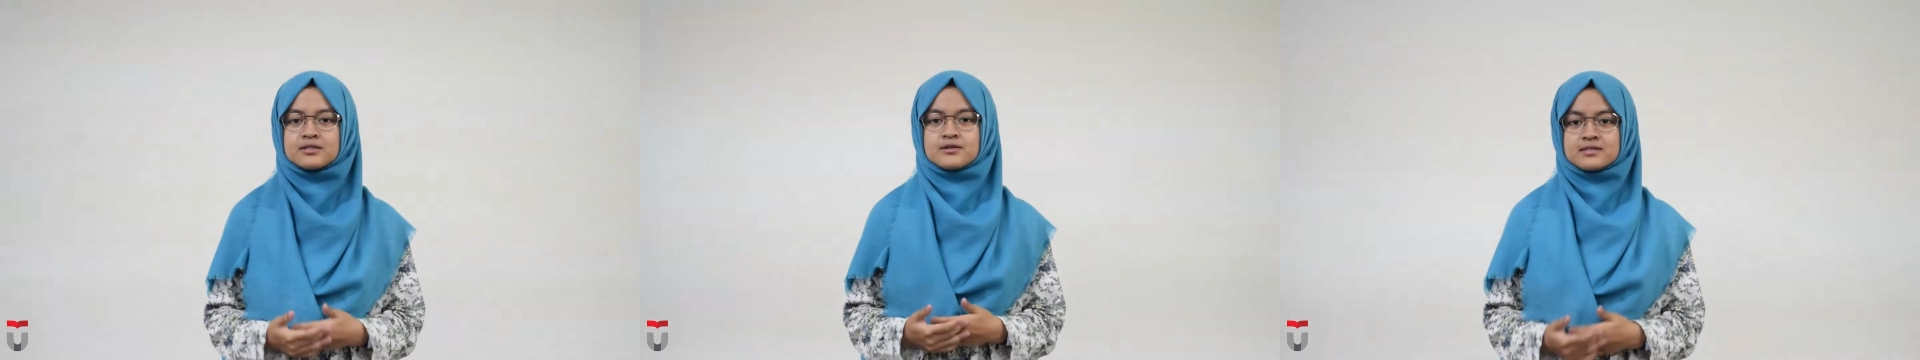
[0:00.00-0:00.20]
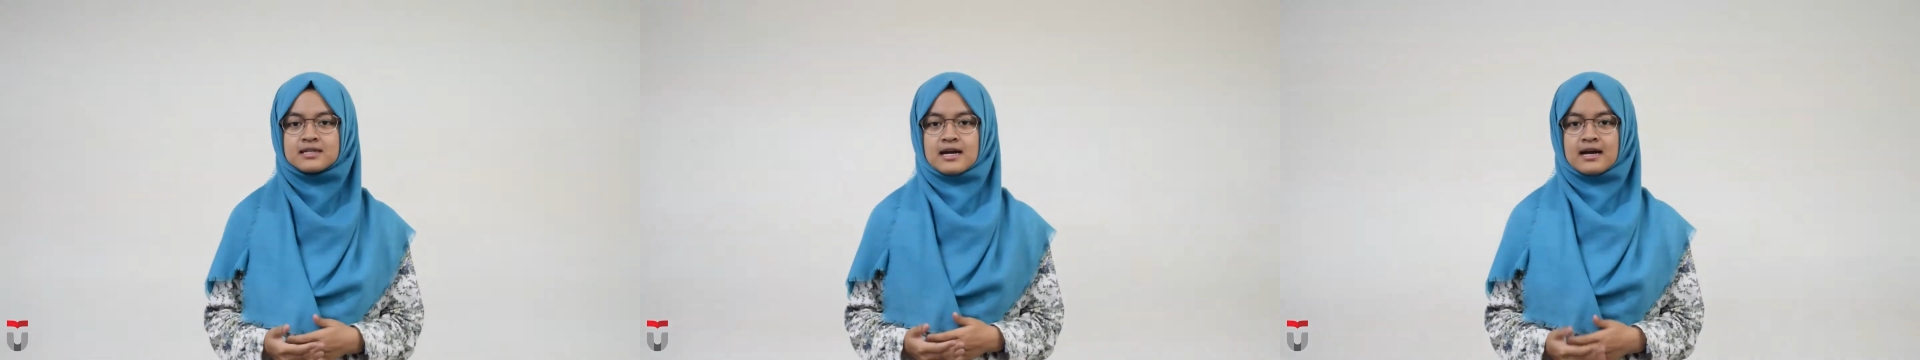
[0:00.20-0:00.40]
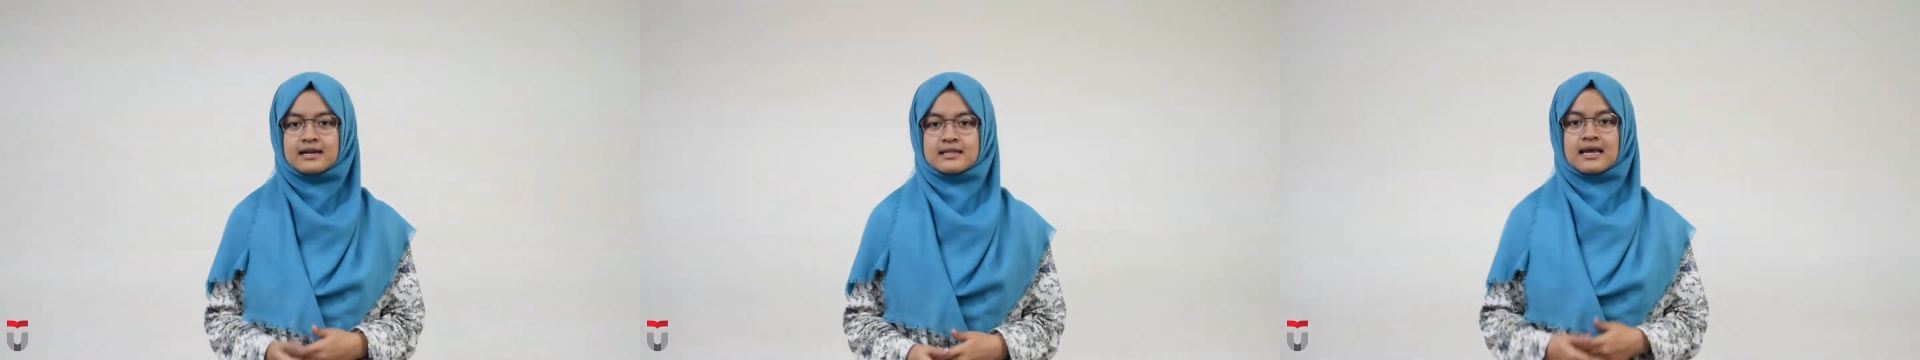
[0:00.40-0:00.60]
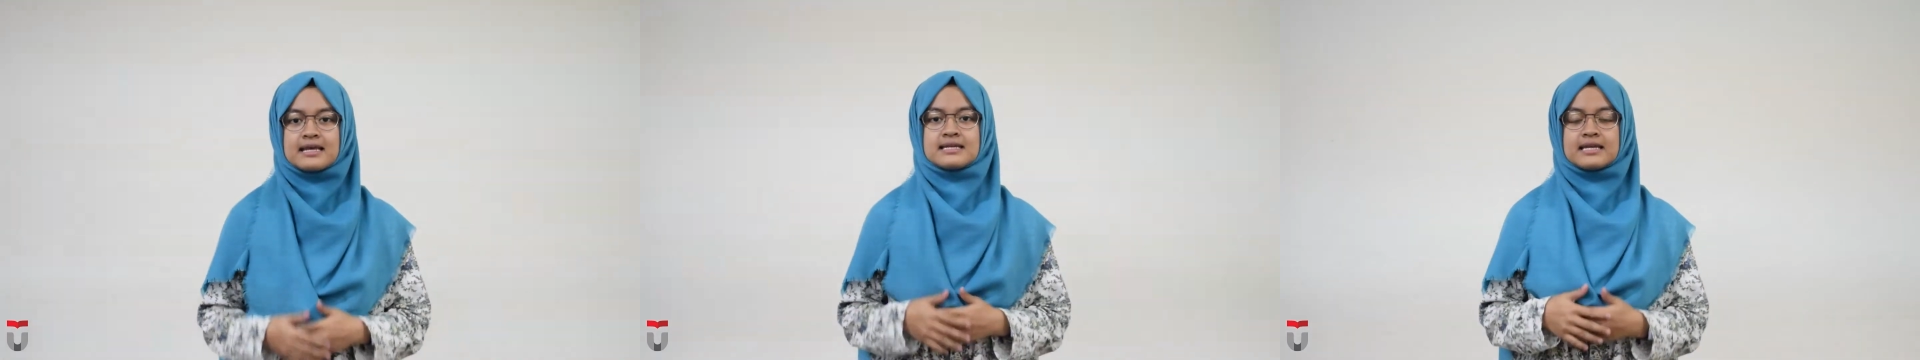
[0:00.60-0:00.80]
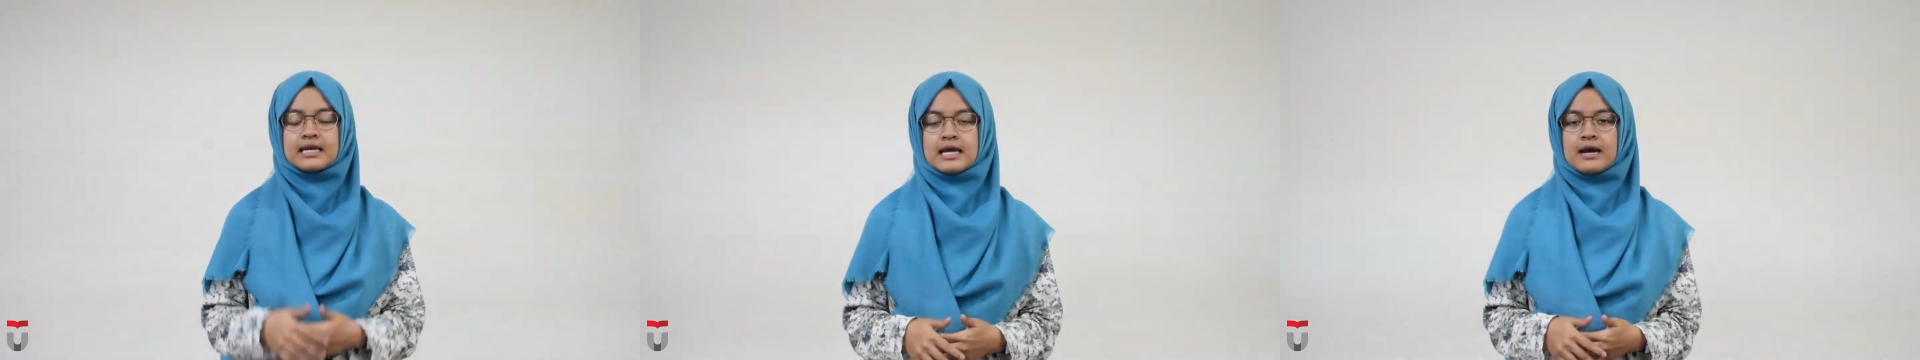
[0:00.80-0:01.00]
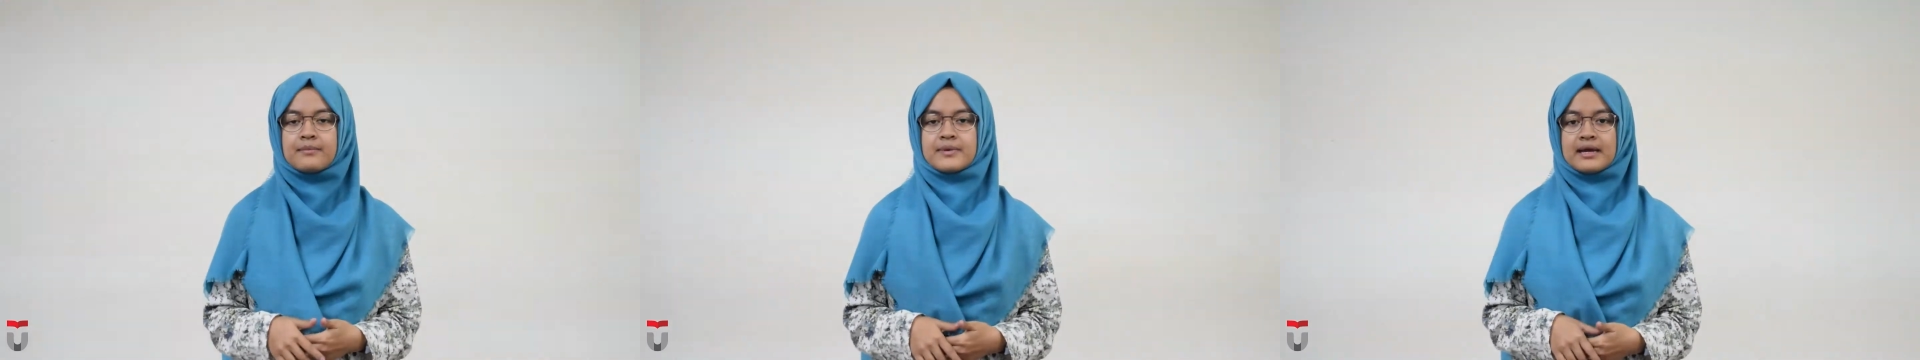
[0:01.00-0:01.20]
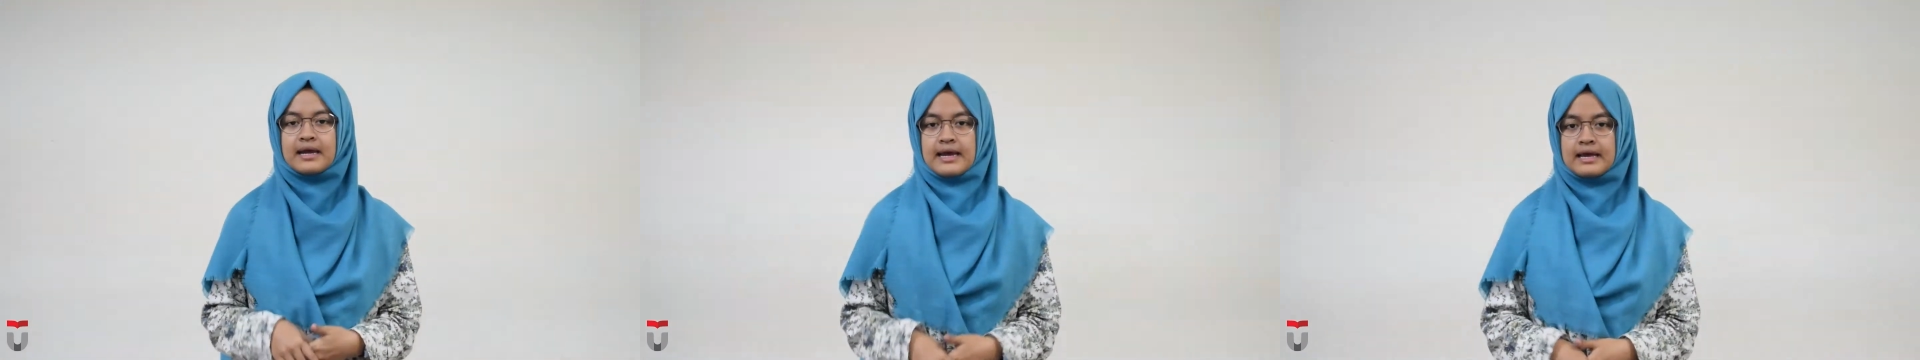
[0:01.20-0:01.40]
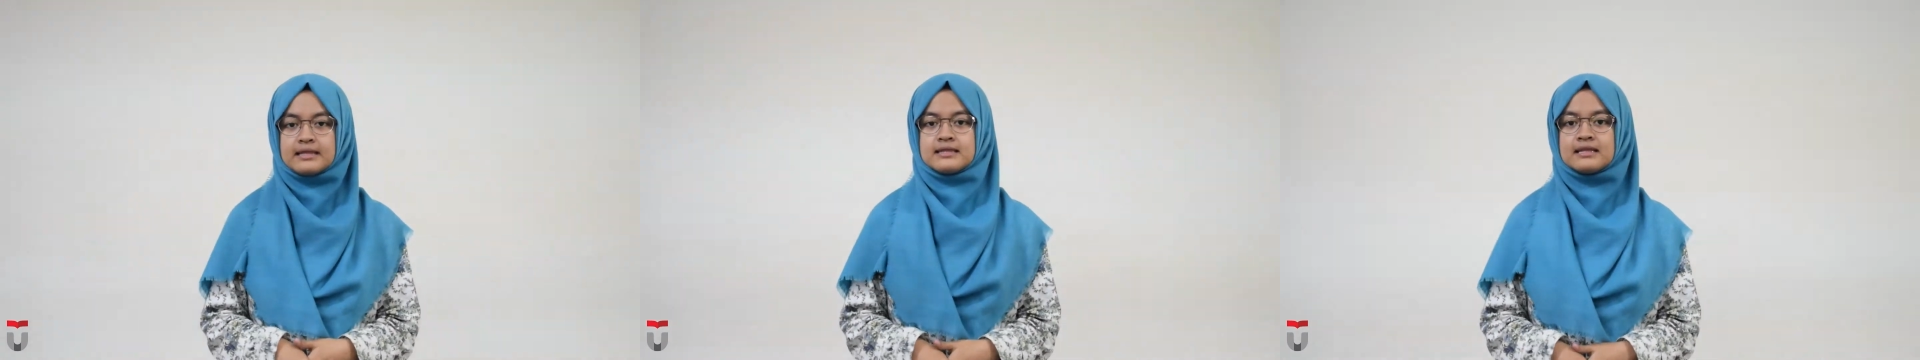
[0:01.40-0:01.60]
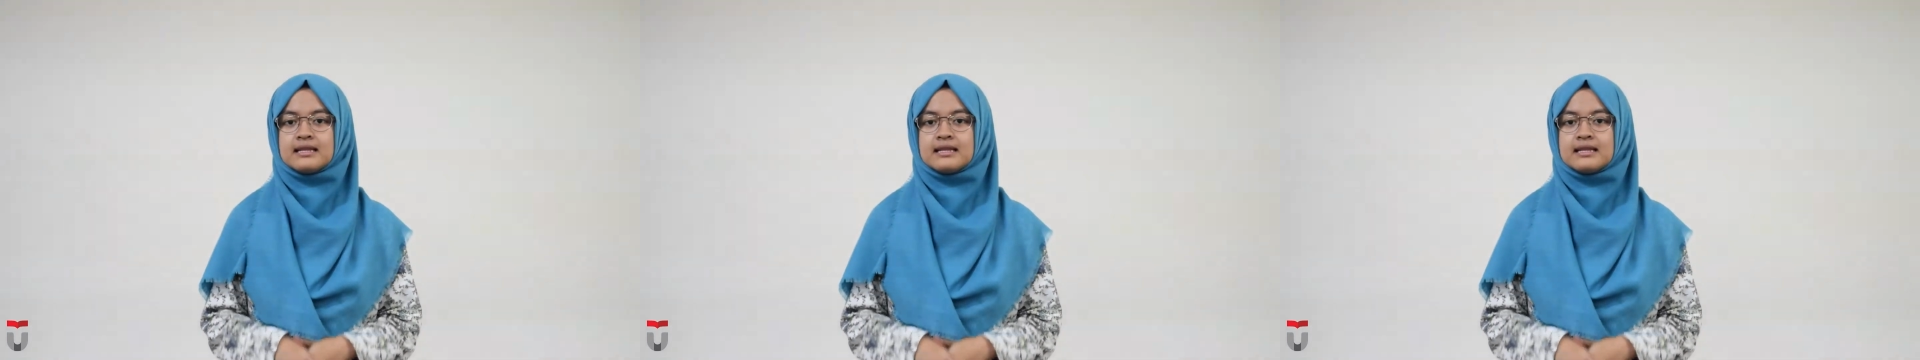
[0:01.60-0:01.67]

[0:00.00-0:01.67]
Yogyakarta YKPN,